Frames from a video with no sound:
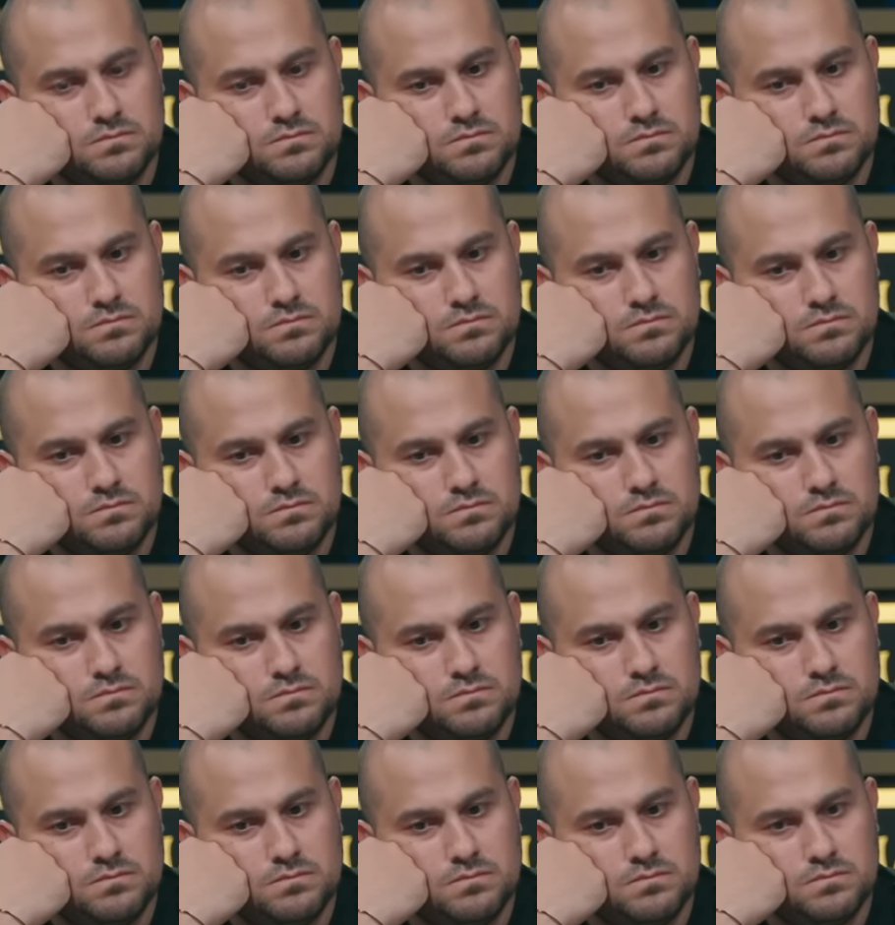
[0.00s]

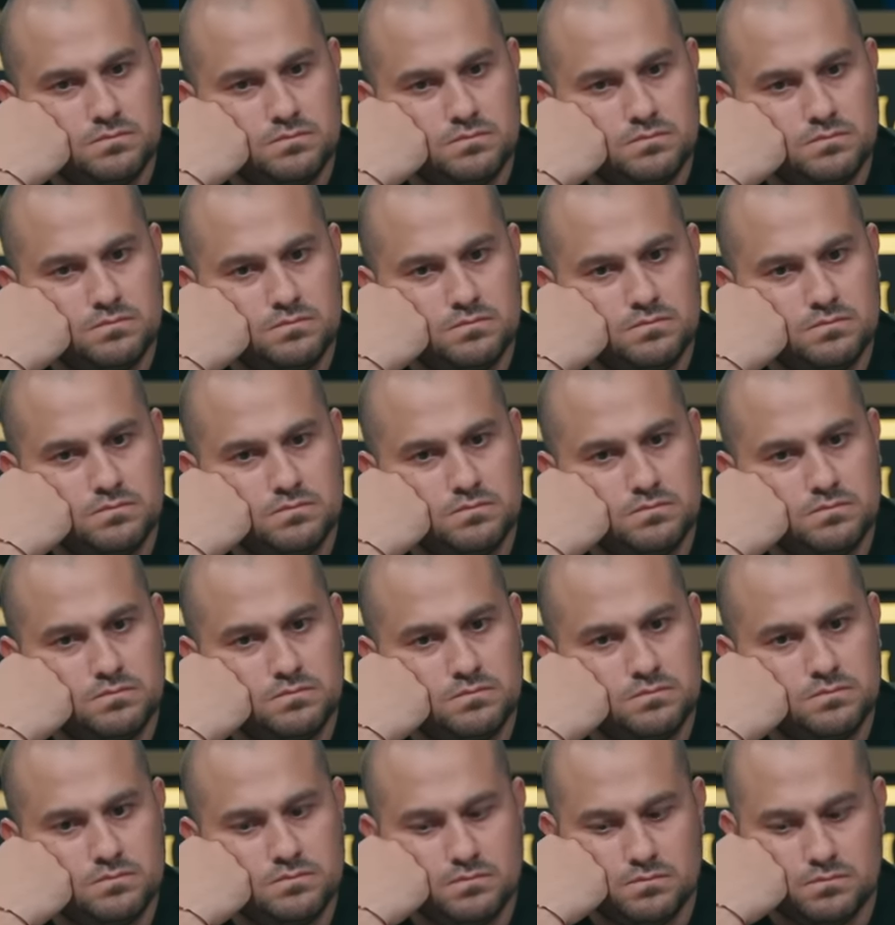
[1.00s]

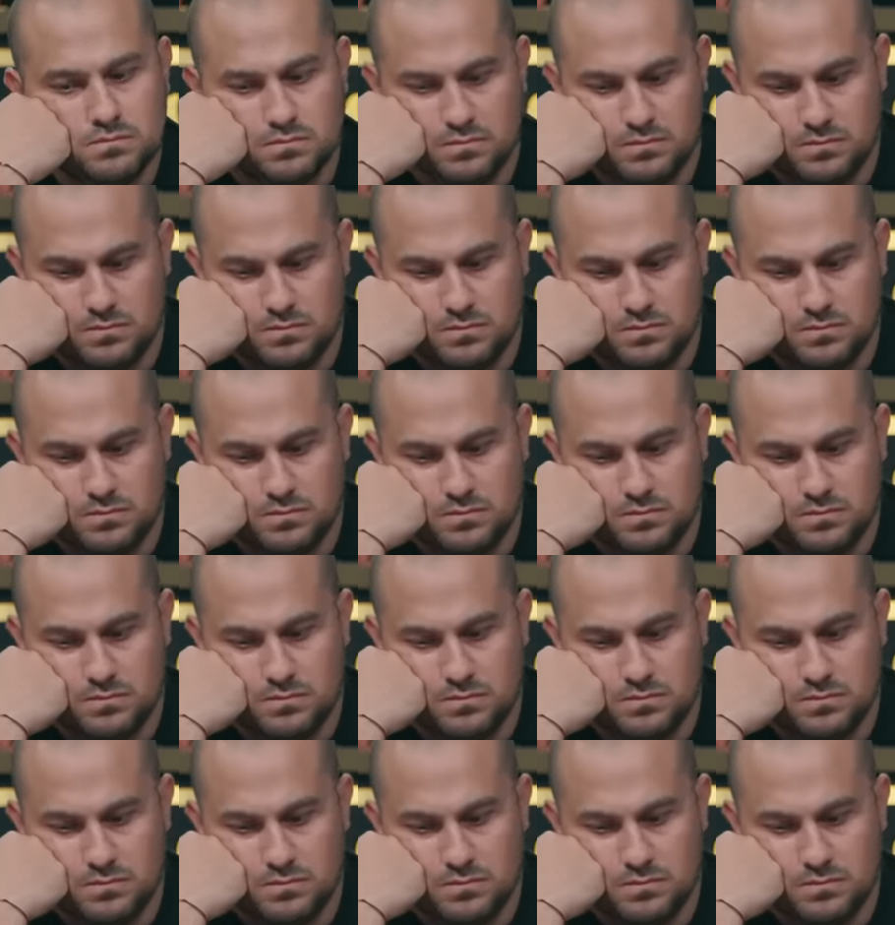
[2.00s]
Nobody speaks.